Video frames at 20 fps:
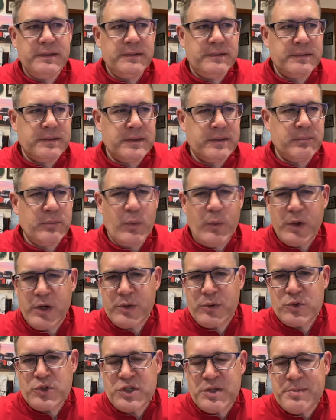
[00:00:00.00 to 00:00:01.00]
But what other
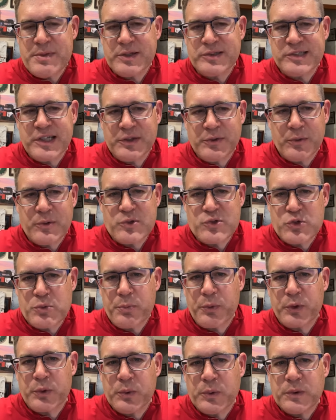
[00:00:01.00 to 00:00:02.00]
sheet metals out there that's super
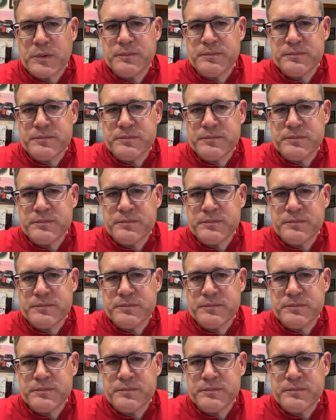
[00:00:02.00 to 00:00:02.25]
cool?